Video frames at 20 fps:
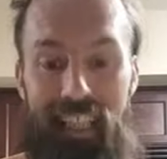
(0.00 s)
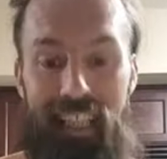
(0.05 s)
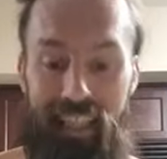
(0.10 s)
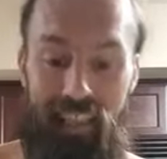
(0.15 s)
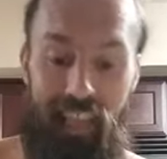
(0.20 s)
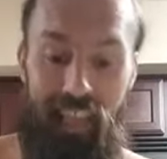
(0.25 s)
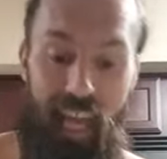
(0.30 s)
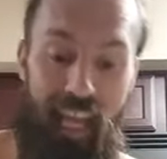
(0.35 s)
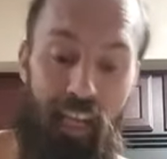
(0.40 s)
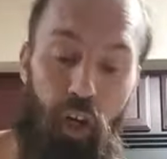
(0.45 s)

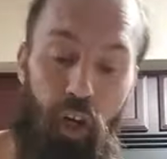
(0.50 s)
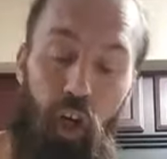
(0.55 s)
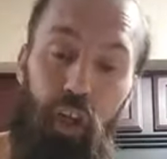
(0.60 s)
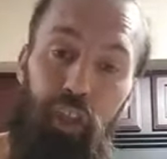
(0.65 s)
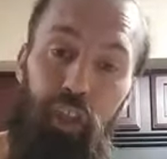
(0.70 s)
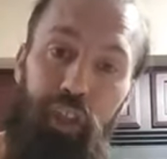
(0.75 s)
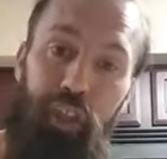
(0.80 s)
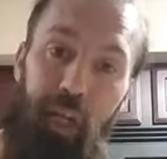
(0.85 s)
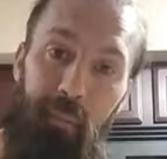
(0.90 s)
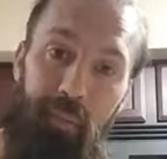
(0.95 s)
They are
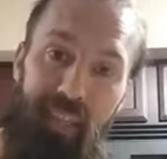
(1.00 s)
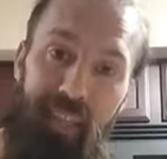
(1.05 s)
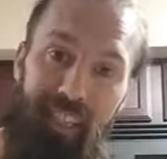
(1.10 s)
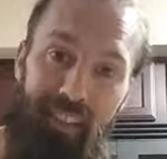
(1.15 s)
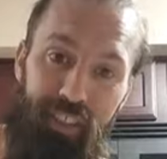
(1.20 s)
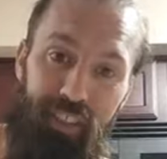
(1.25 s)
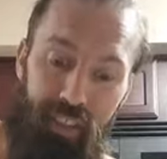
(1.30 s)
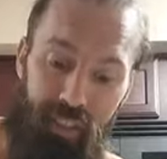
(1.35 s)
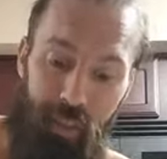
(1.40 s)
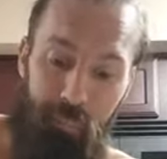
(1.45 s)
jumping
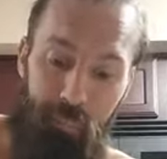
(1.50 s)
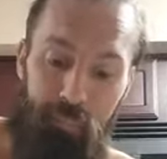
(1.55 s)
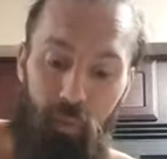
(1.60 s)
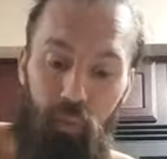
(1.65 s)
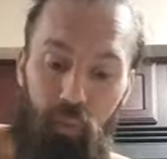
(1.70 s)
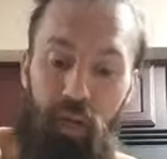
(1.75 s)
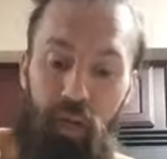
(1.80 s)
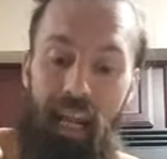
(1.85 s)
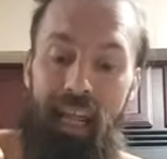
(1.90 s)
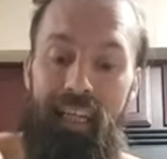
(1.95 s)
into the
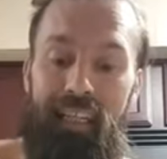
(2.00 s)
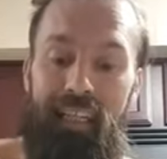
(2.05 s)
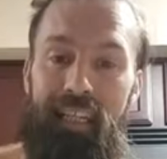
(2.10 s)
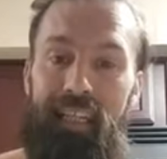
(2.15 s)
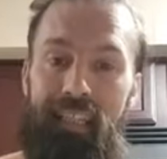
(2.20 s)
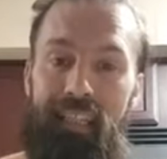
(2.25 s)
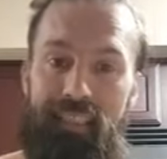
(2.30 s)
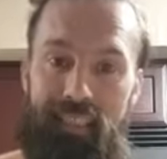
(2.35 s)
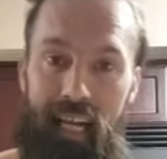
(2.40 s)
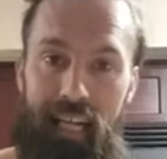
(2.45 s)
branding
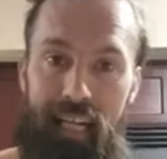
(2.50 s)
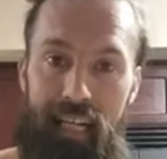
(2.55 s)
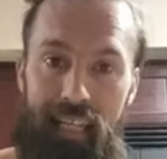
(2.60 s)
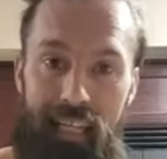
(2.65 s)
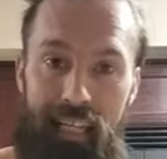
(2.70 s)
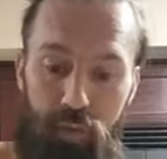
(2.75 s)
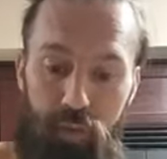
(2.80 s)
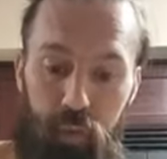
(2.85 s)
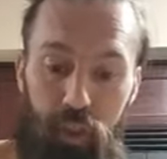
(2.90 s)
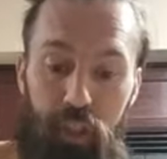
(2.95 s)
side of
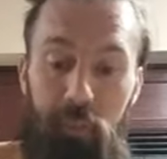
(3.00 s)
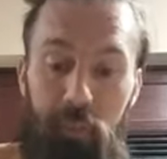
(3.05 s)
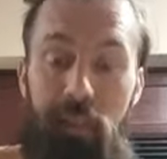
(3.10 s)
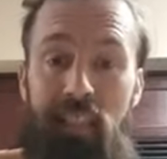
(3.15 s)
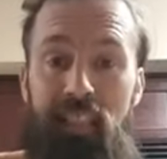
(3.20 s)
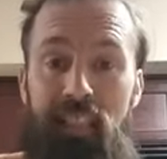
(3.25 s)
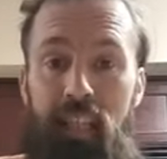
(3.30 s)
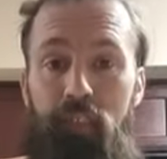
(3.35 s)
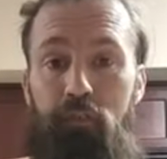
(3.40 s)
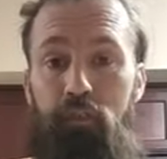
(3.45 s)
this, which means
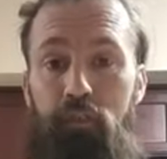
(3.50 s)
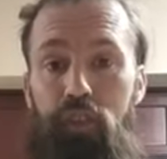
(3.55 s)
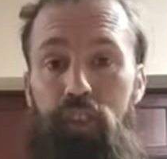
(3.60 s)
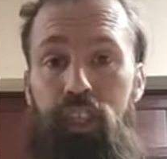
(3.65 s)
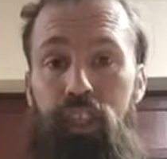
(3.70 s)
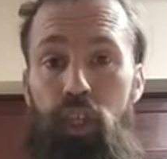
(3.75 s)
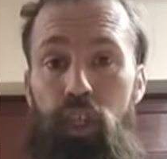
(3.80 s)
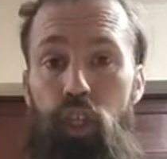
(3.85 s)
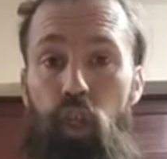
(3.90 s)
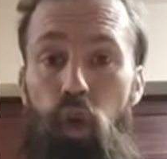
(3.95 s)
if
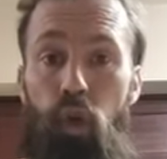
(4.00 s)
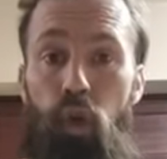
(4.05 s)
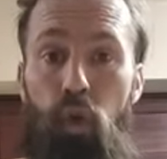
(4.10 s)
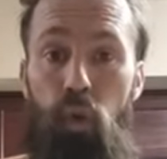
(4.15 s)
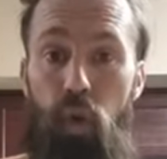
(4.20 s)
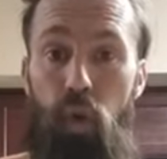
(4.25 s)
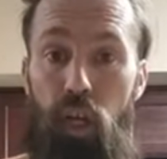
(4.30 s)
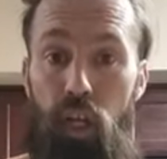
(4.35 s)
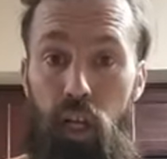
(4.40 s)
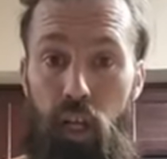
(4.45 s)

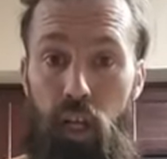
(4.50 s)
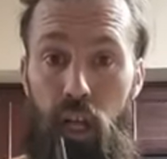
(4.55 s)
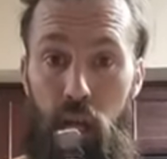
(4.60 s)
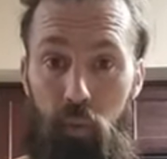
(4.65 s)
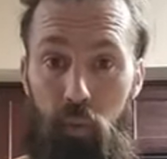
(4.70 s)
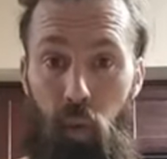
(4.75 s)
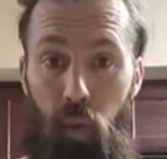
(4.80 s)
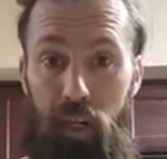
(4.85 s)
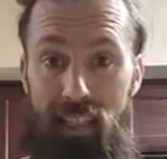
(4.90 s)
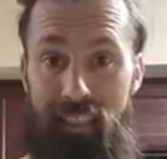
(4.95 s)
you
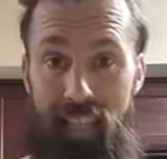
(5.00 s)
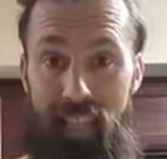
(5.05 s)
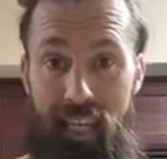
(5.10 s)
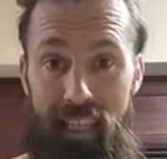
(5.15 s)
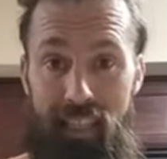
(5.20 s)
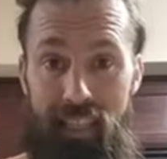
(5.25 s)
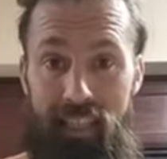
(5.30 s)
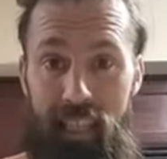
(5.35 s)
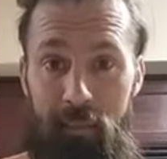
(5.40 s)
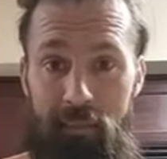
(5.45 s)
want to
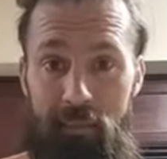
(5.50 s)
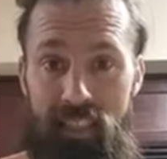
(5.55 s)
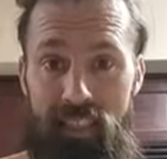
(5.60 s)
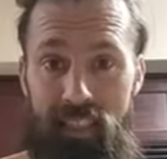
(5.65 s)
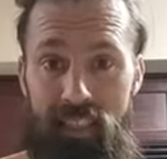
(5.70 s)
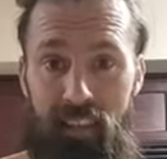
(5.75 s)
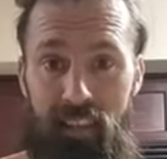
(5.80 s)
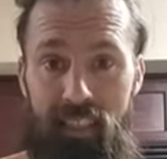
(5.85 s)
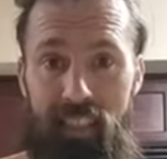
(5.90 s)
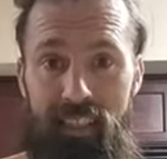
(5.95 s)
take them
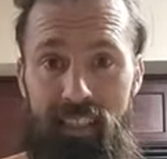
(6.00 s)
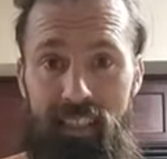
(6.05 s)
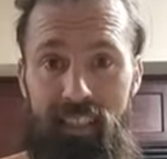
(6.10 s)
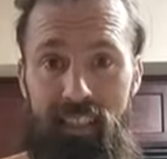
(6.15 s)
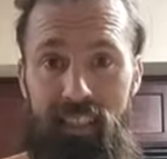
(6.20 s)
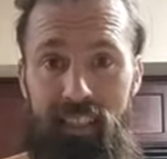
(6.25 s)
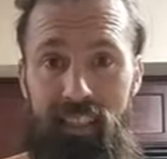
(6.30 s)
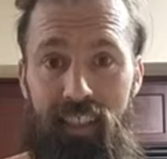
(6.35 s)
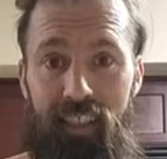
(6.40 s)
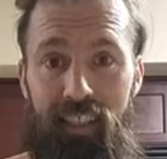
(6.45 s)
serious,
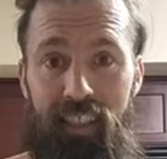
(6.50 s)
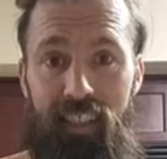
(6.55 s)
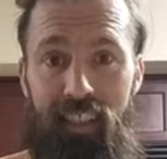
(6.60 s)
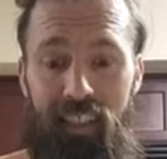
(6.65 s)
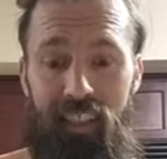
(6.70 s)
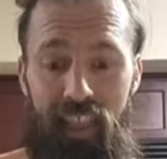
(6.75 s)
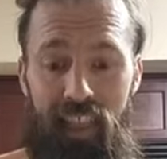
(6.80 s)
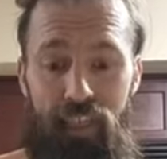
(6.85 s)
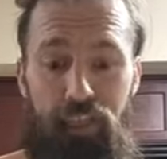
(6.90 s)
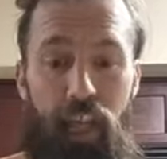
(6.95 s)

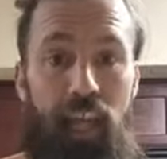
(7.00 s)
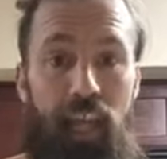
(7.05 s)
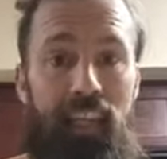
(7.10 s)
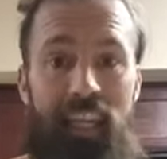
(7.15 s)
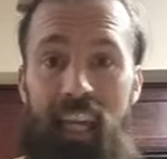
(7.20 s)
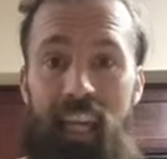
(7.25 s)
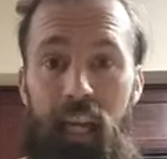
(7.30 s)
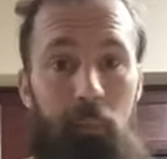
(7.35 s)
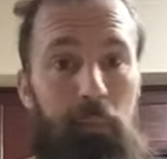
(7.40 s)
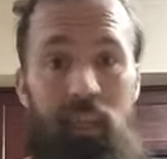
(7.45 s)
they
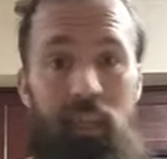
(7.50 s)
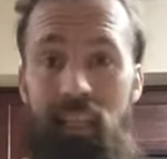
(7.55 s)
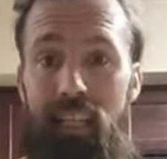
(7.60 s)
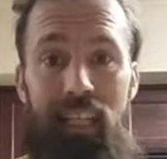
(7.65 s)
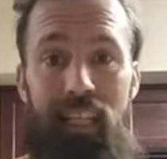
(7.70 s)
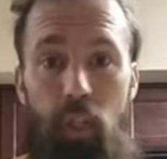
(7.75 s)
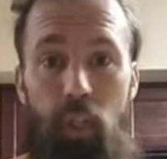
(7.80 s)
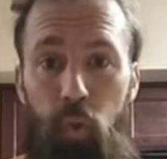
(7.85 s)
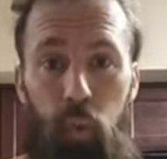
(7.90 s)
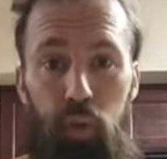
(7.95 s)
can't be
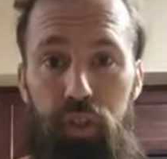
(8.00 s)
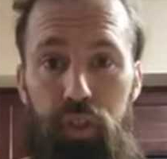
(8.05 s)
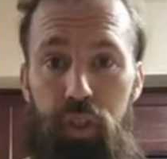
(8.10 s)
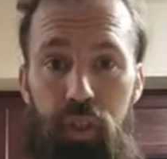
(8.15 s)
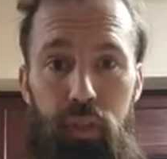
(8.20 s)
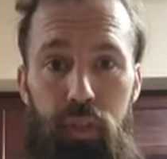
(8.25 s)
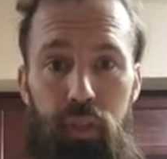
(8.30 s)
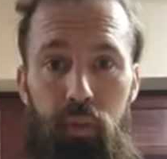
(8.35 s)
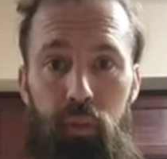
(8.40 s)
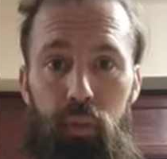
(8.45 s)
equal to
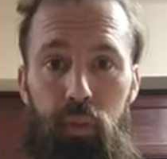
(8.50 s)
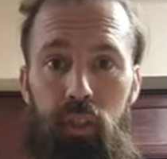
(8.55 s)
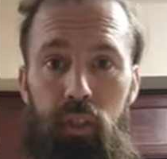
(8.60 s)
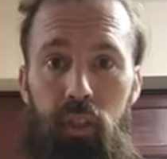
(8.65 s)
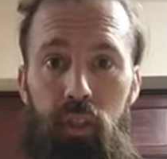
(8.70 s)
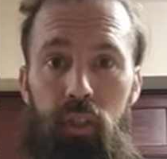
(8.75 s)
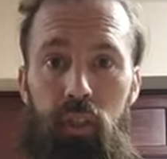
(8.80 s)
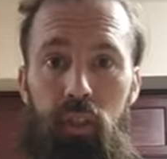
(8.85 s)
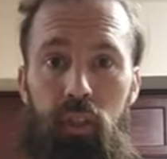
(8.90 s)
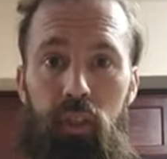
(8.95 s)
you.
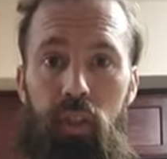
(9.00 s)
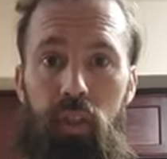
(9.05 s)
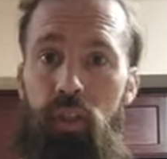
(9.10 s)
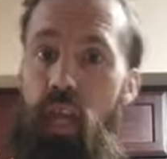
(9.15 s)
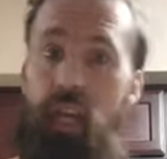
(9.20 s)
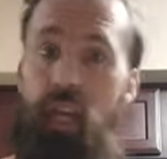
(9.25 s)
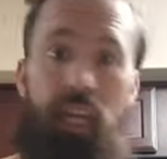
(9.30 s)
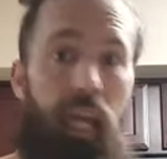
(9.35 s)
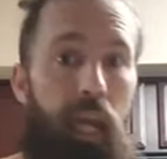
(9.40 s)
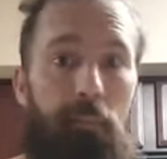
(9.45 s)
They
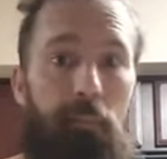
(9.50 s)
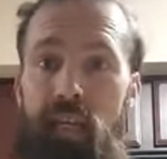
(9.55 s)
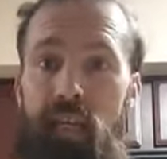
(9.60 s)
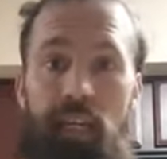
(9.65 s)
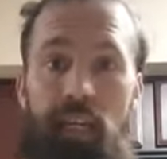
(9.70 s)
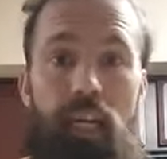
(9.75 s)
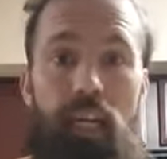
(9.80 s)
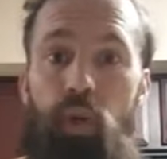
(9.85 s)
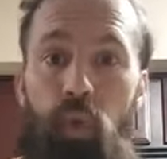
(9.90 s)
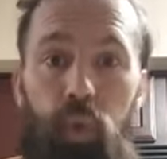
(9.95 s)
can't be
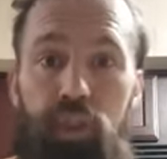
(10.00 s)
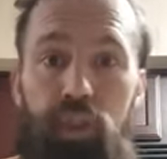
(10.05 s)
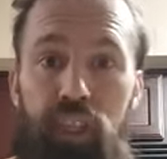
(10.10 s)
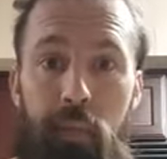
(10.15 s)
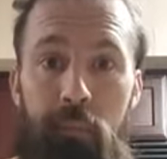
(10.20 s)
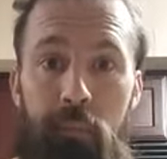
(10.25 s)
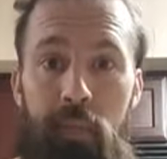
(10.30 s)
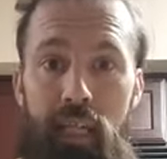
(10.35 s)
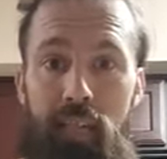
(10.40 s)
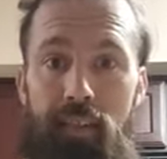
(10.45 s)
equal to
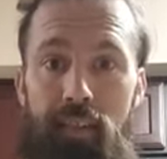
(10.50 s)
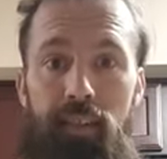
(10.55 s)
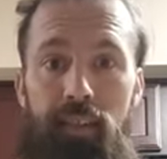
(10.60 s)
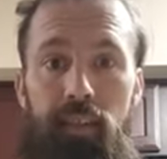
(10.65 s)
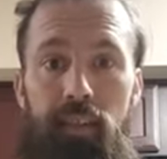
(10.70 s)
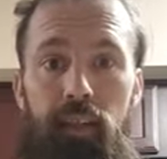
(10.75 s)
me.